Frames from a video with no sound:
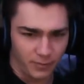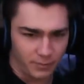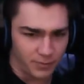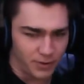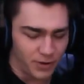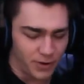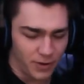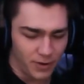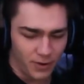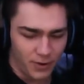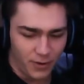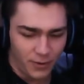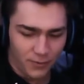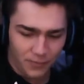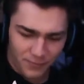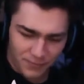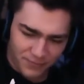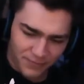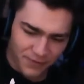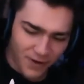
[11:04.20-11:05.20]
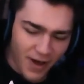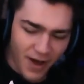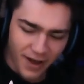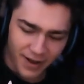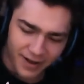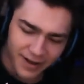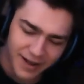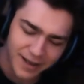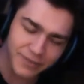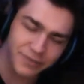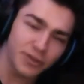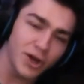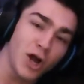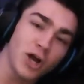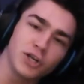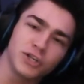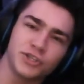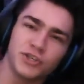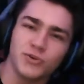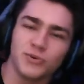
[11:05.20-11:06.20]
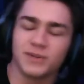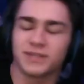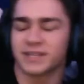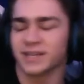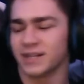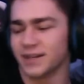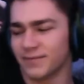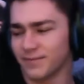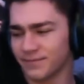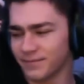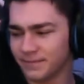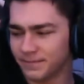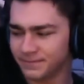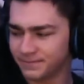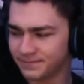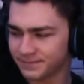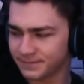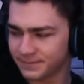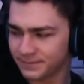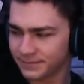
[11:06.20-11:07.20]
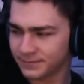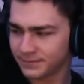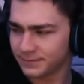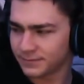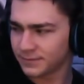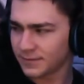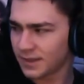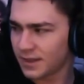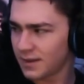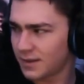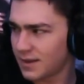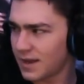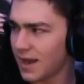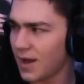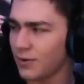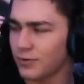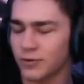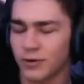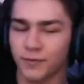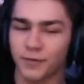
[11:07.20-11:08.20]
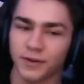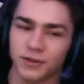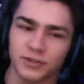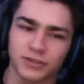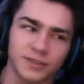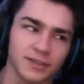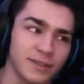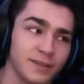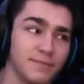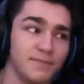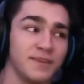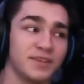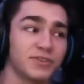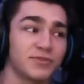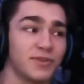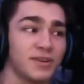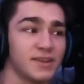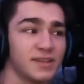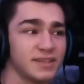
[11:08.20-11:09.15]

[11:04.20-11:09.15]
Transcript: bro. Fuck, I thought she was gonna... I don't know if I just, like, misread the